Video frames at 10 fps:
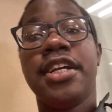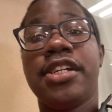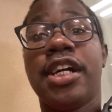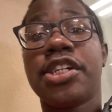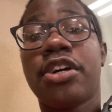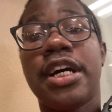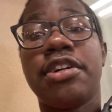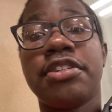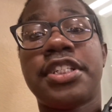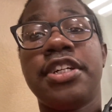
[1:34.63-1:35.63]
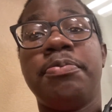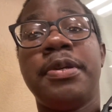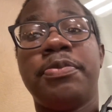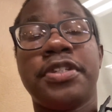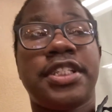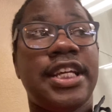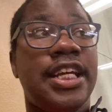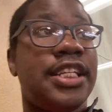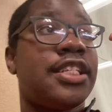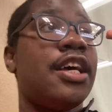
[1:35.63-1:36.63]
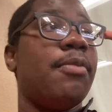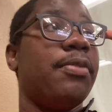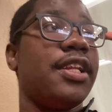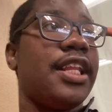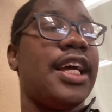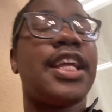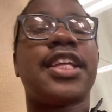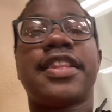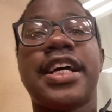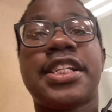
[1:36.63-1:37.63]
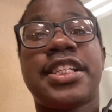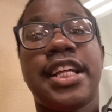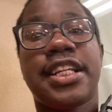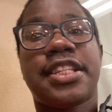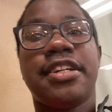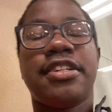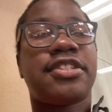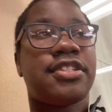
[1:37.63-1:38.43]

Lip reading: Y'all know I don't steal people's things, but like that's like the